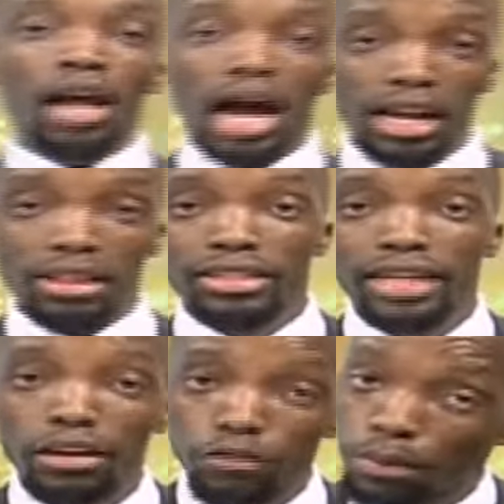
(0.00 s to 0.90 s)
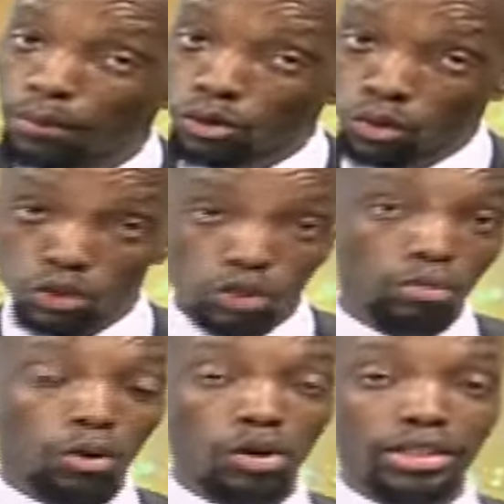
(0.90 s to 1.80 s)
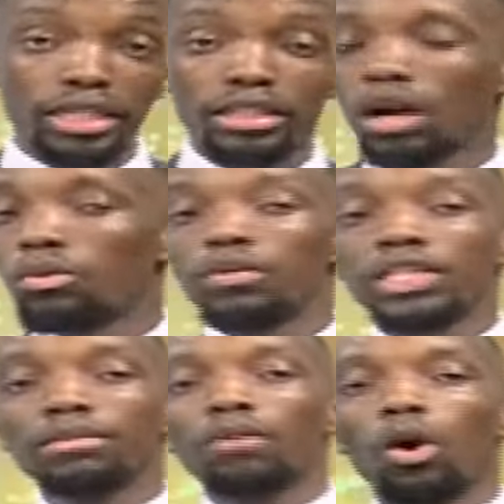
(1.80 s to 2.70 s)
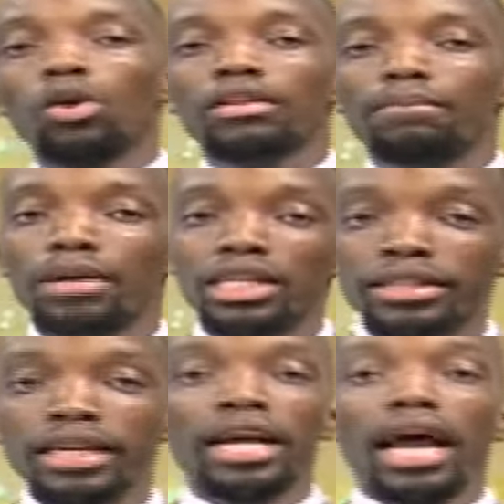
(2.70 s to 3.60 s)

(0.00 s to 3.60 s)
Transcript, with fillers: another style for people to consume content. Uh, we wish him all the best.